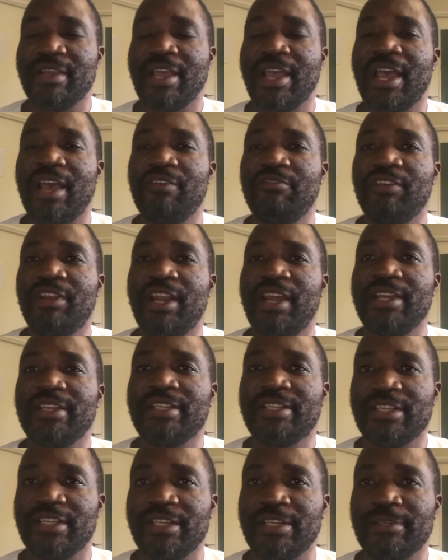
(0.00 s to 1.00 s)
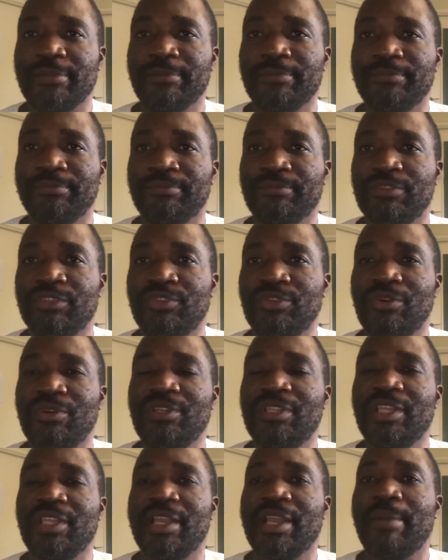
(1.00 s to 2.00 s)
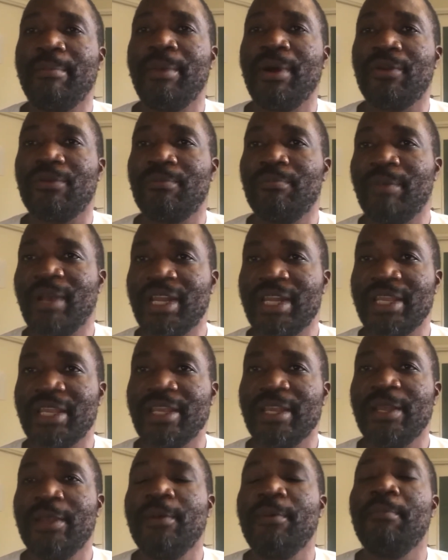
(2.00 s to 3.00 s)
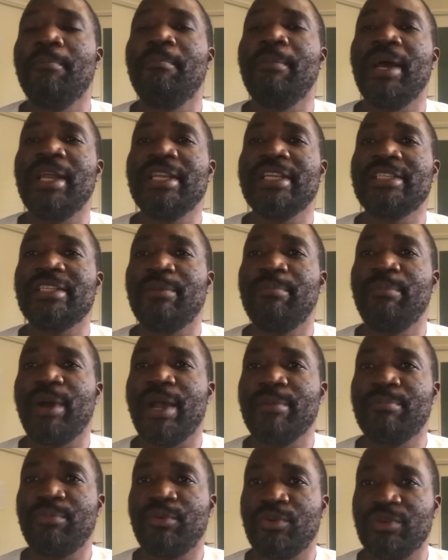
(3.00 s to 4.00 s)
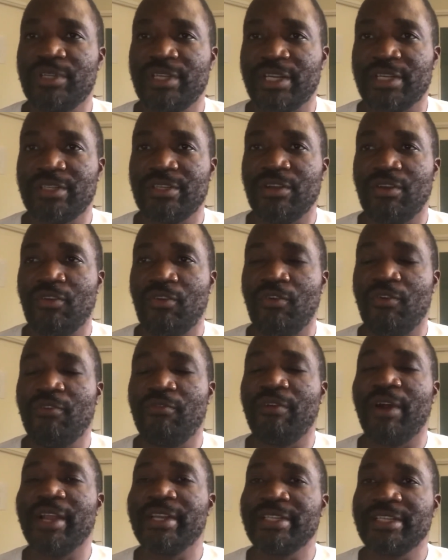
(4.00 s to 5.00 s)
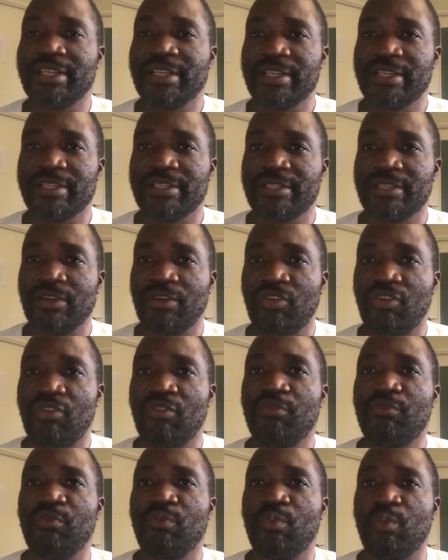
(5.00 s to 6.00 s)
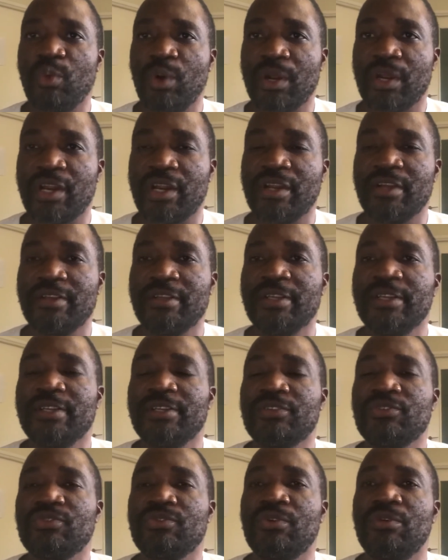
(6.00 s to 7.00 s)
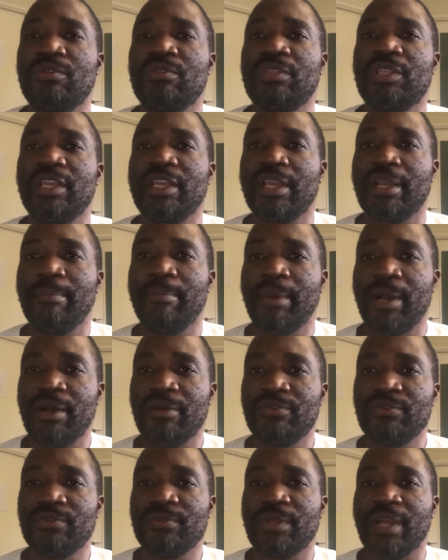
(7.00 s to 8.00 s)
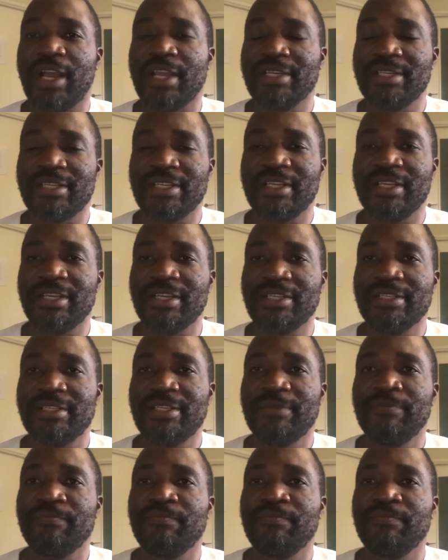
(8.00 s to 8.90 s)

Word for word: Have an idea. Don't think about money. Money is a byproduct of ideas, of work. So think about ideas